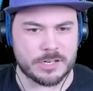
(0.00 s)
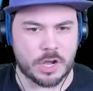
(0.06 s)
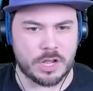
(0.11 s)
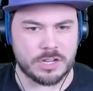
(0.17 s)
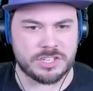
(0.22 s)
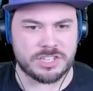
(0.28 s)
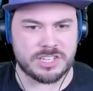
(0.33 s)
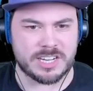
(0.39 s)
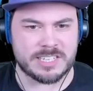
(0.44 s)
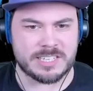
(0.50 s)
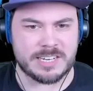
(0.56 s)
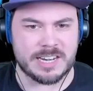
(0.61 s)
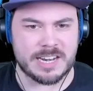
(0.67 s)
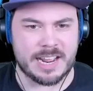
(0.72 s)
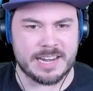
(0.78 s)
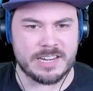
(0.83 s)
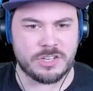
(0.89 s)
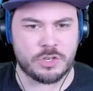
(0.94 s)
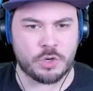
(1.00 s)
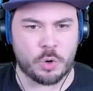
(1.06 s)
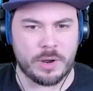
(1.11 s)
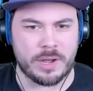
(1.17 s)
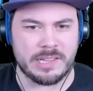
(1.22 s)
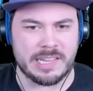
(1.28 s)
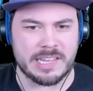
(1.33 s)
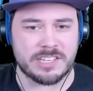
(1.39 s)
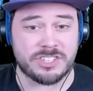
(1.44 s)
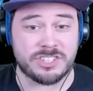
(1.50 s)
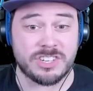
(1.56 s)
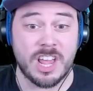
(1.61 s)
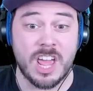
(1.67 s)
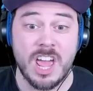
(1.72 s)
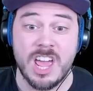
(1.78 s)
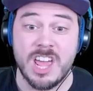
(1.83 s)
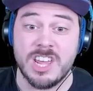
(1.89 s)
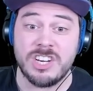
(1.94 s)
all 69 toilets
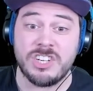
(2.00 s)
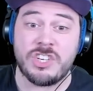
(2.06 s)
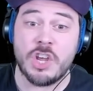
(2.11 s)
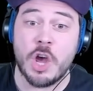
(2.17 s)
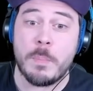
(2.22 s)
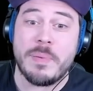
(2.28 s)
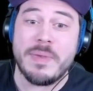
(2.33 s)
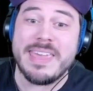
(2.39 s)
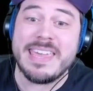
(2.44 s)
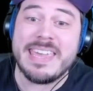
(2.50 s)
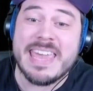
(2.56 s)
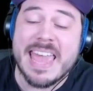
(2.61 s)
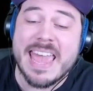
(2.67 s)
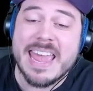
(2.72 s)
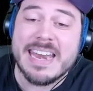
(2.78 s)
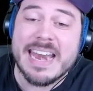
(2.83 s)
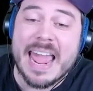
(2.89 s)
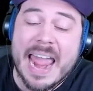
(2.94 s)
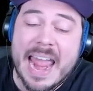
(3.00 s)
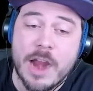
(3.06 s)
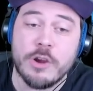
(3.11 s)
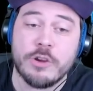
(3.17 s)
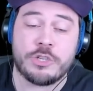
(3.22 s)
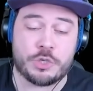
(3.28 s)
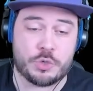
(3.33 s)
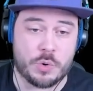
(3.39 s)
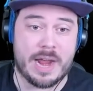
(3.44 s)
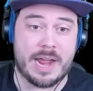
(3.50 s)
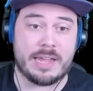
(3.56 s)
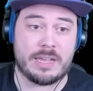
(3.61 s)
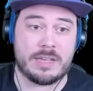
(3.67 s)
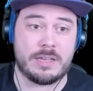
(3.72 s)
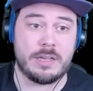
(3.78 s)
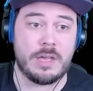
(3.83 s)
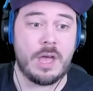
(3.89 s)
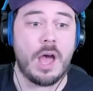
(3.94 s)
to begin
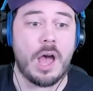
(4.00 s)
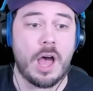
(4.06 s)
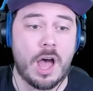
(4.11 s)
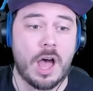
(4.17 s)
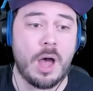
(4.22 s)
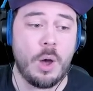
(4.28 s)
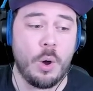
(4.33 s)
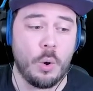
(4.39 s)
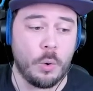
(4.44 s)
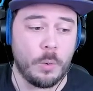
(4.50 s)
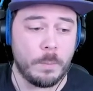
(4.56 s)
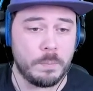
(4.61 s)
airstrike. Oh,